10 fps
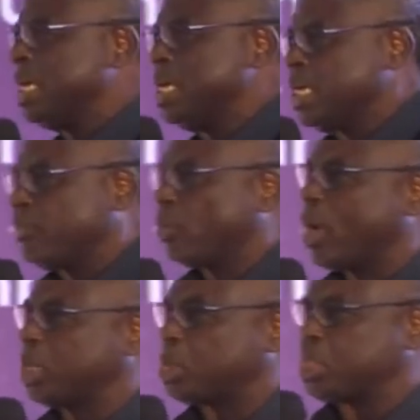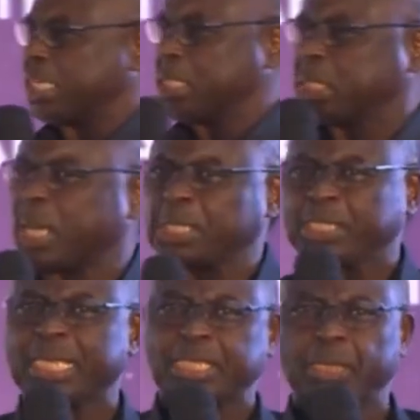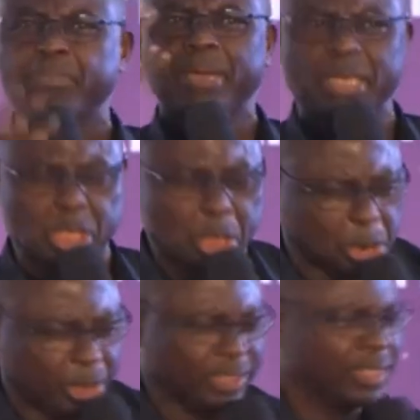if you want to see success in ministry.